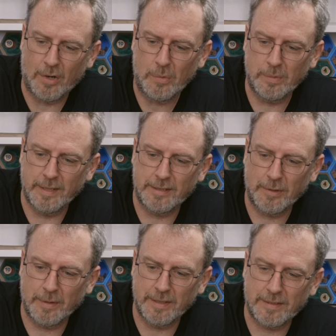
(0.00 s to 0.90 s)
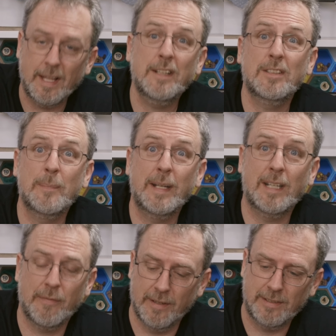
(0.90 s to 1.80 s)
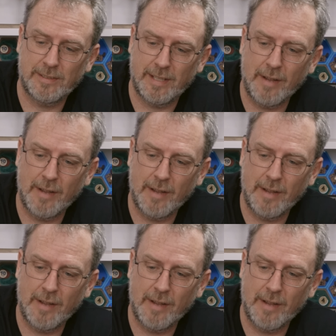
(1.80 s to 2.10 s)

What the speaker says: Holy jolies, that is a big difference.